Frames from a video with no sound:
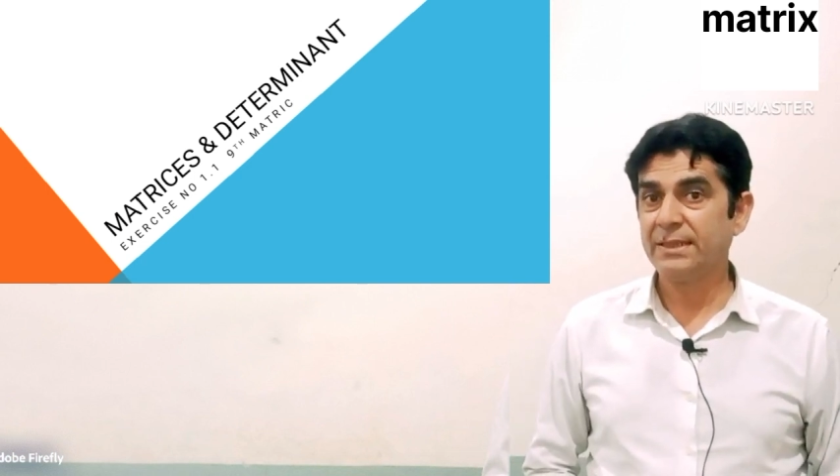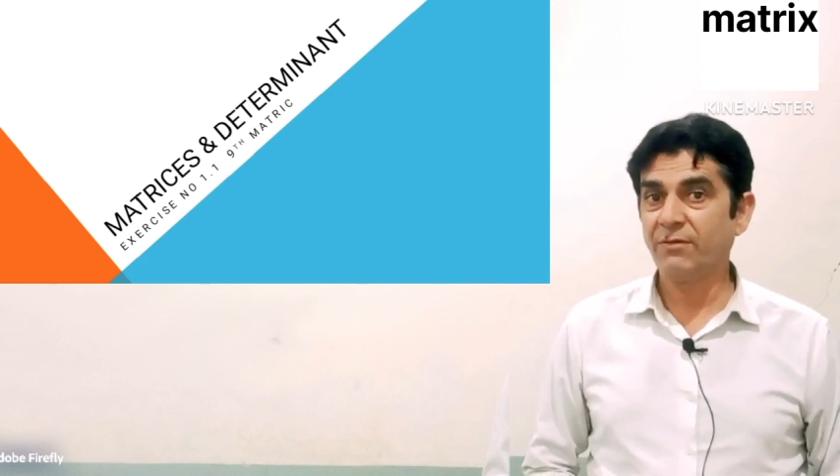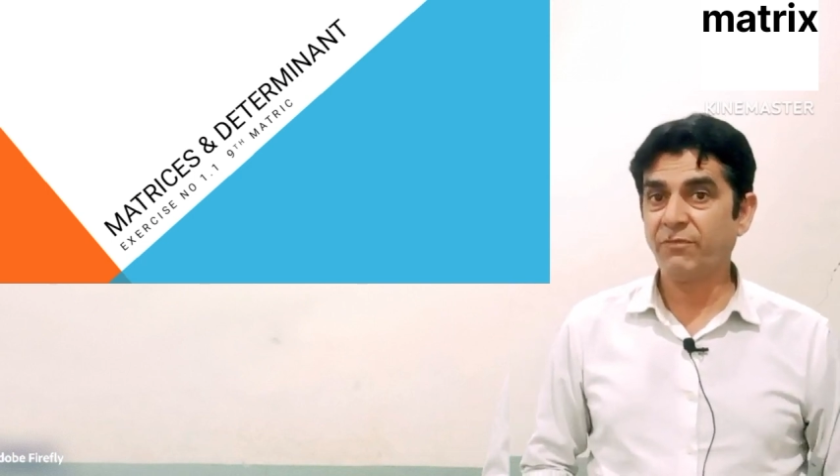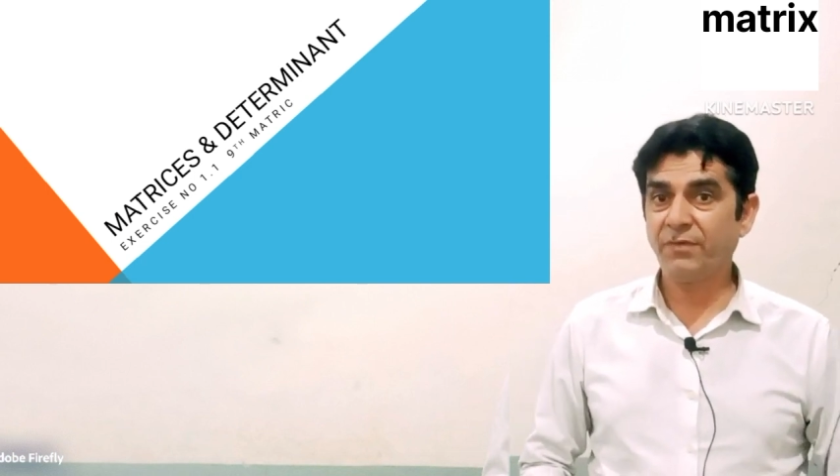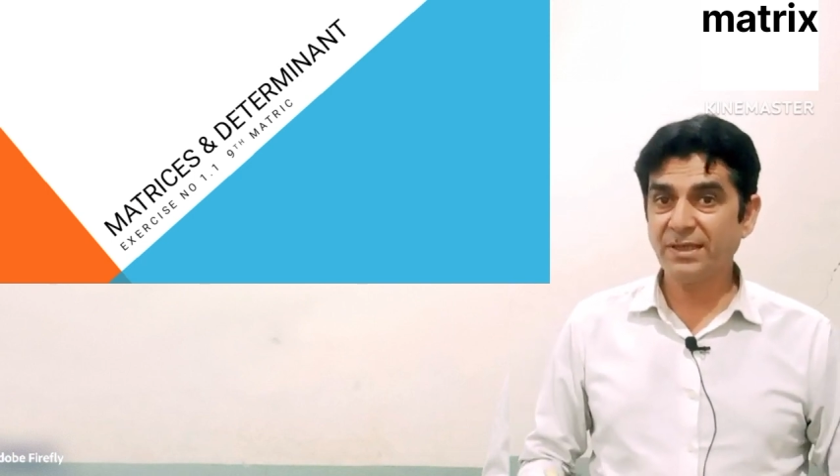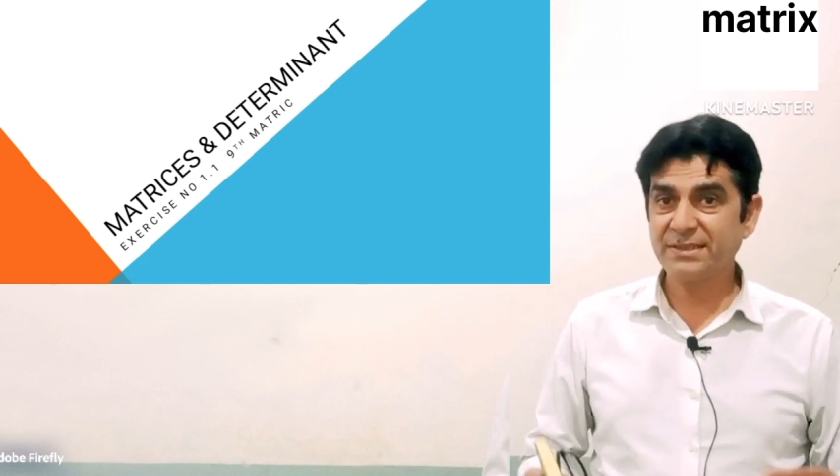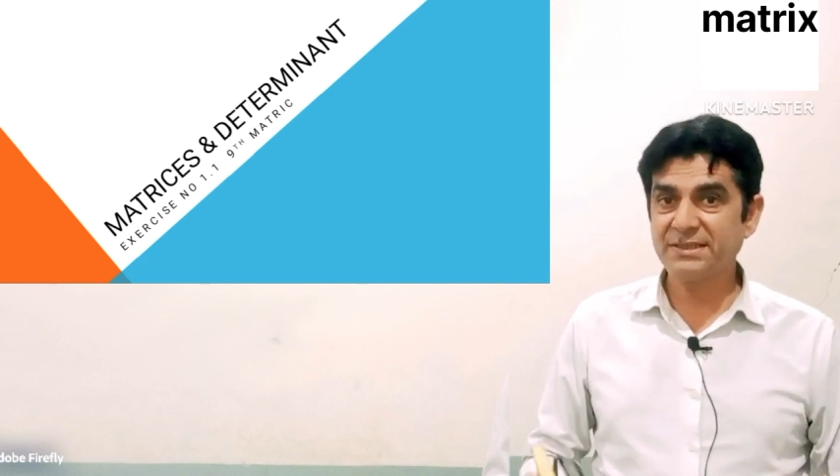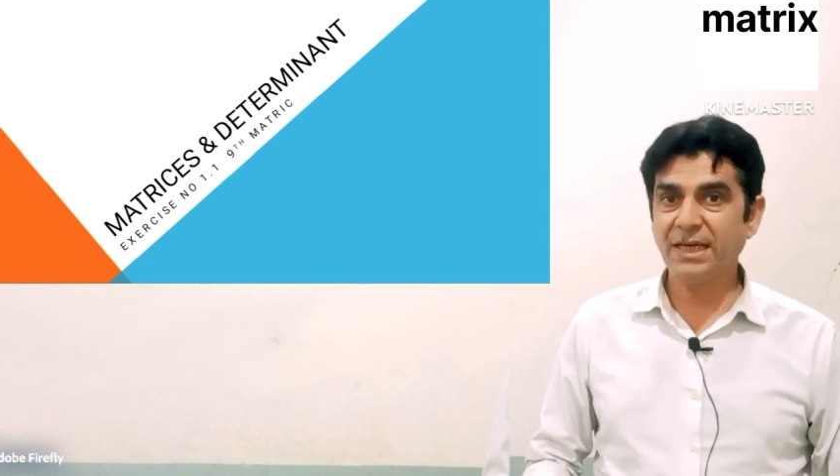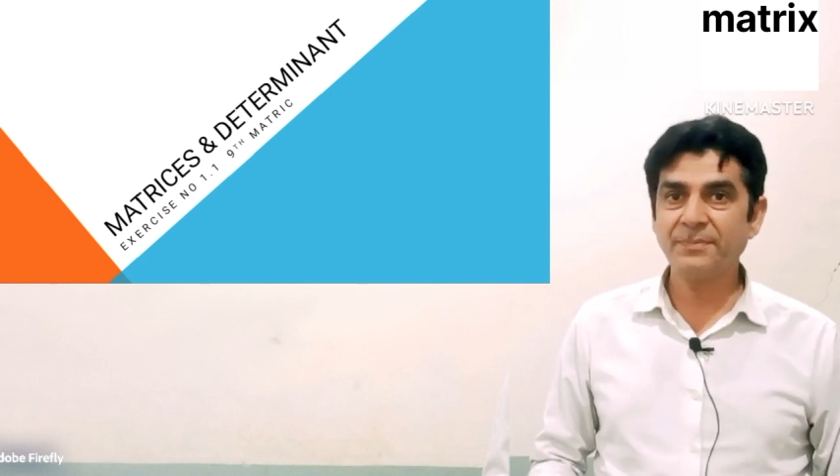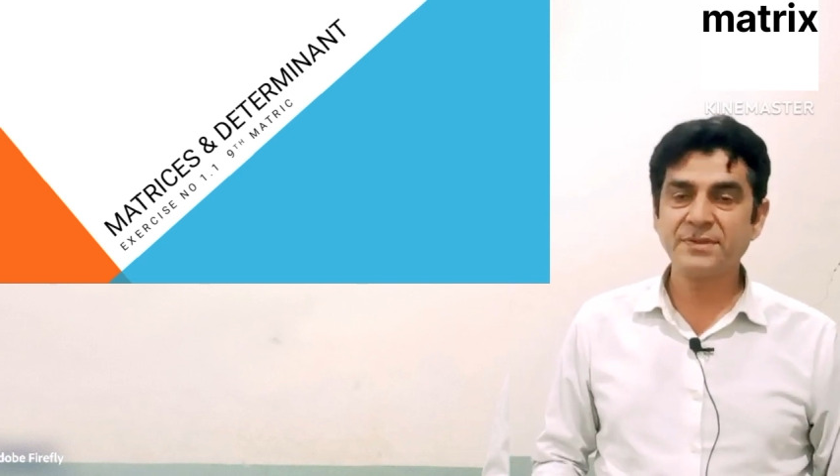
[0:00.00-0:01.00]
the first
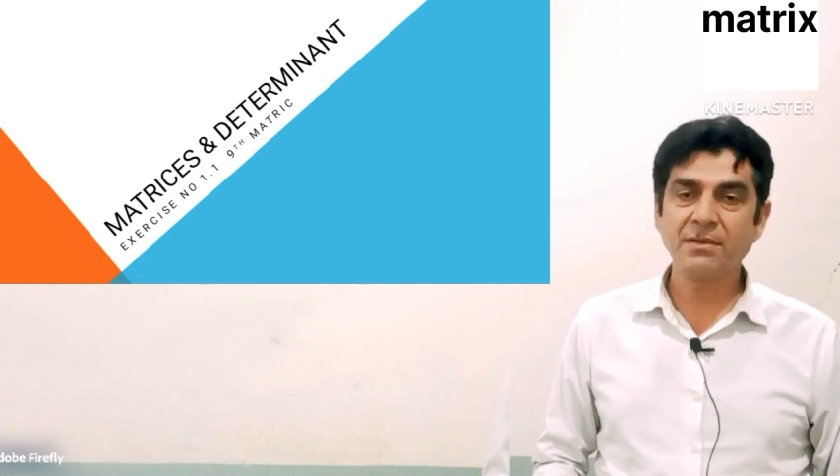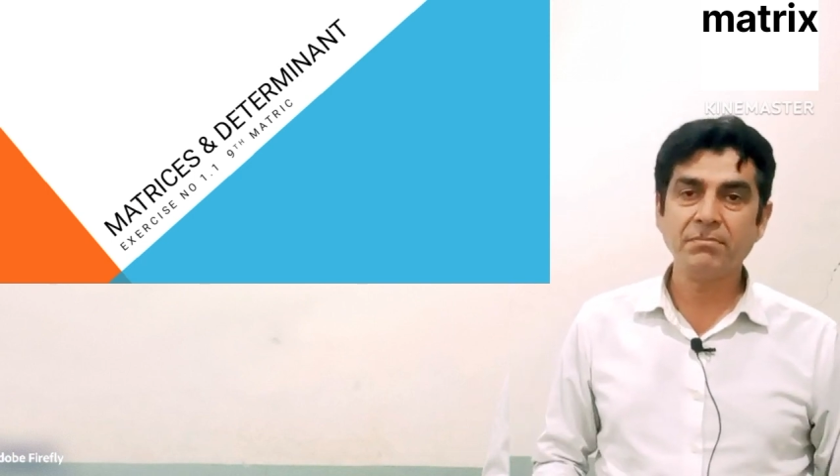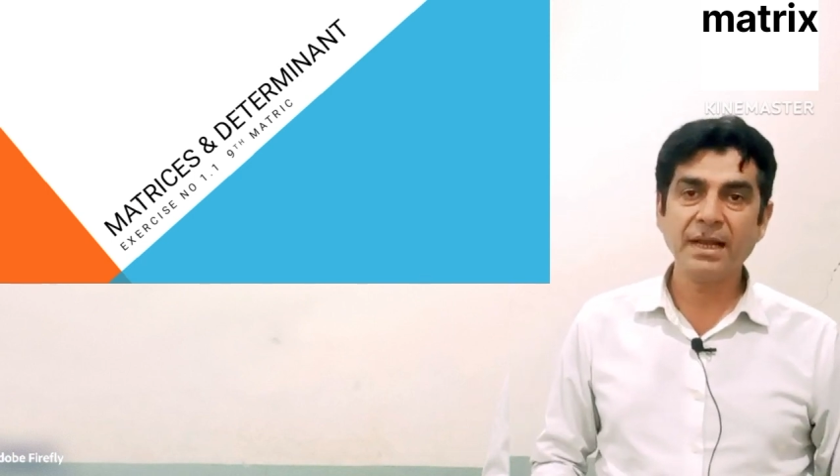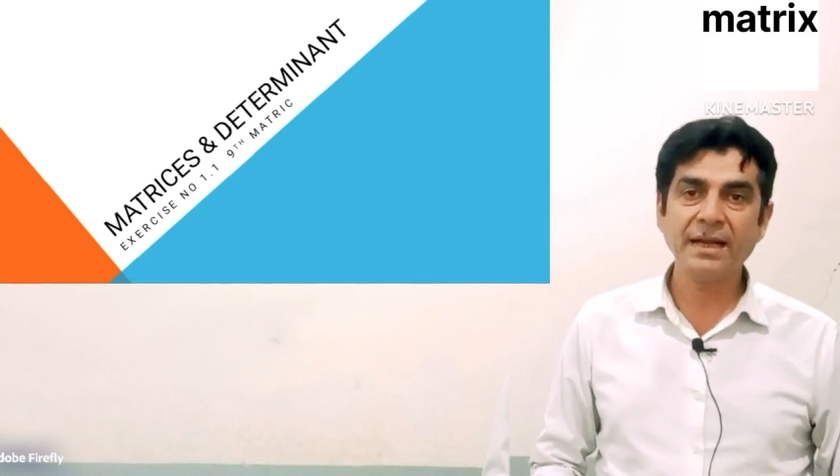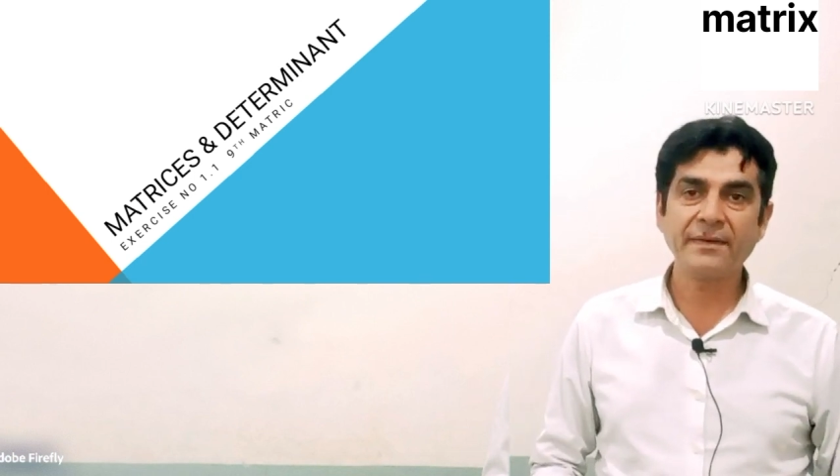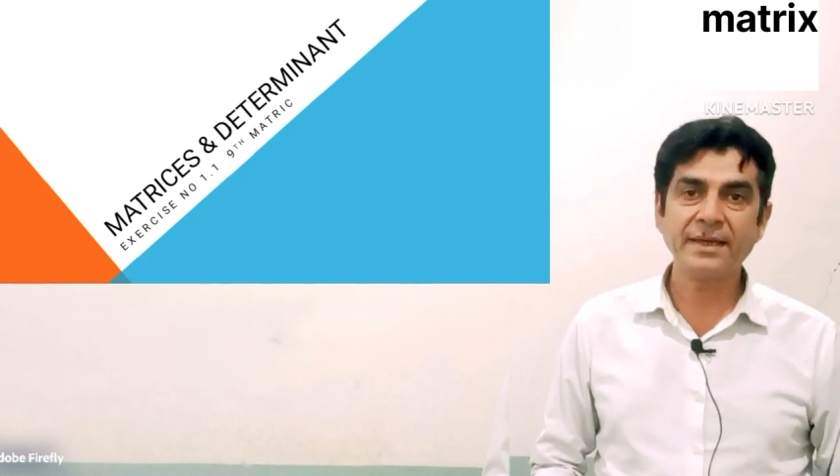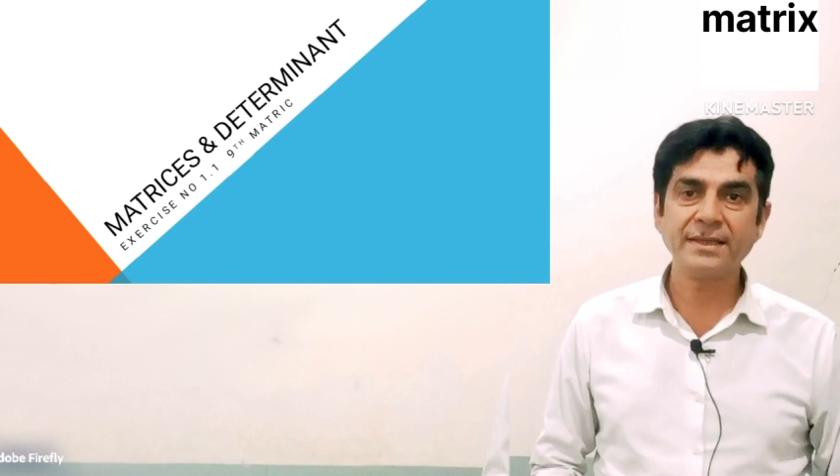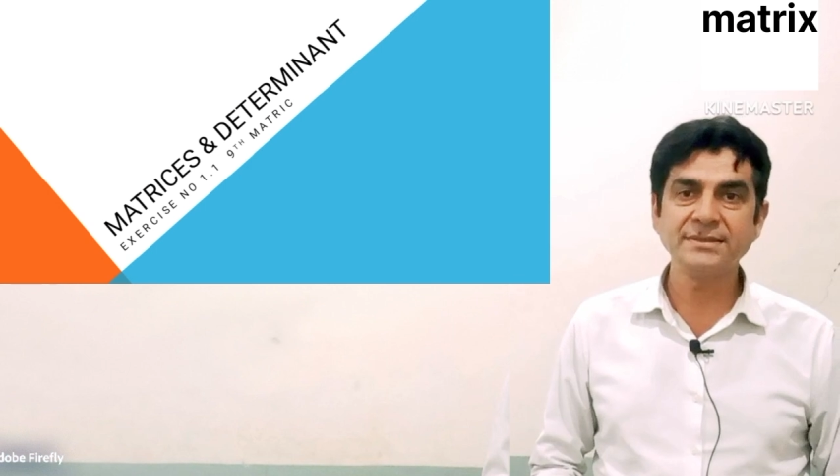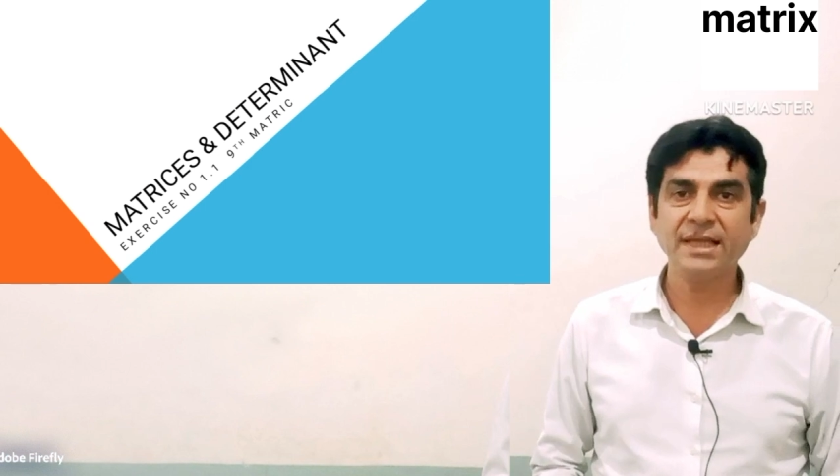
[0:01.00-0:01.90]
chapter matrix